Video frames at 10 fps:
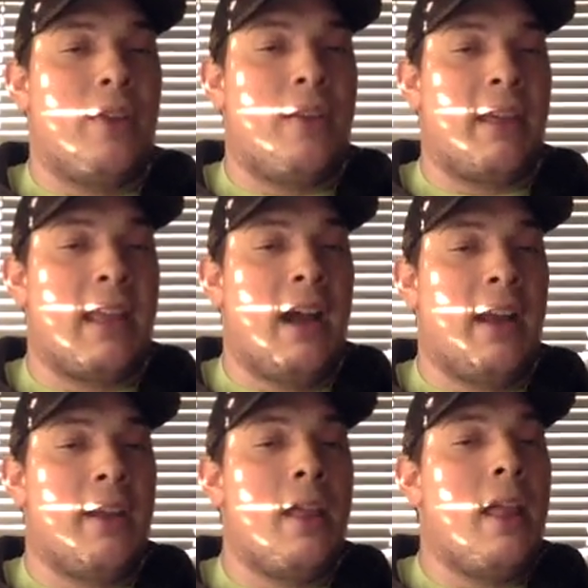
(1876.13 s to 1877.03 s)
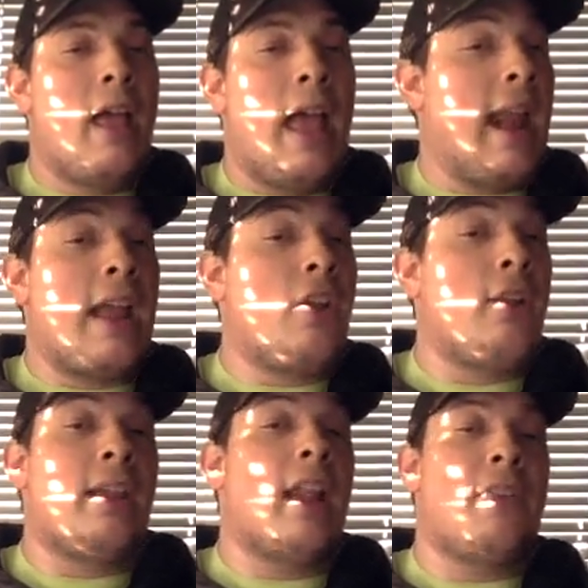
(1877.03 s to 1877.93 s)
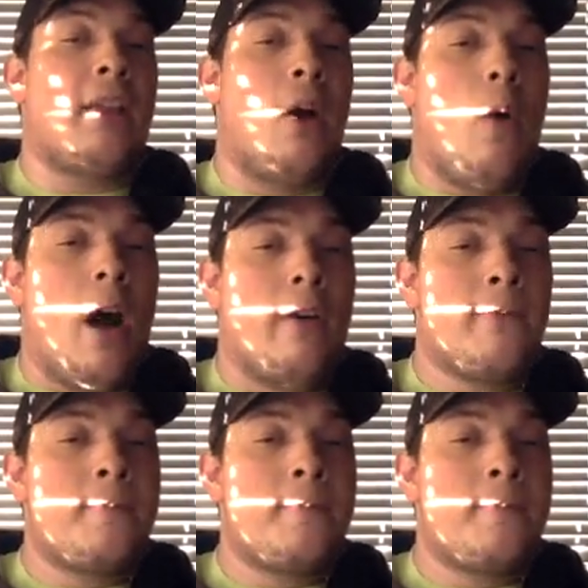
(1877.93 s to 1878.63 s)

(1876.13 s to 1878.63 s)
in the gun, and I couldn't get it to go off.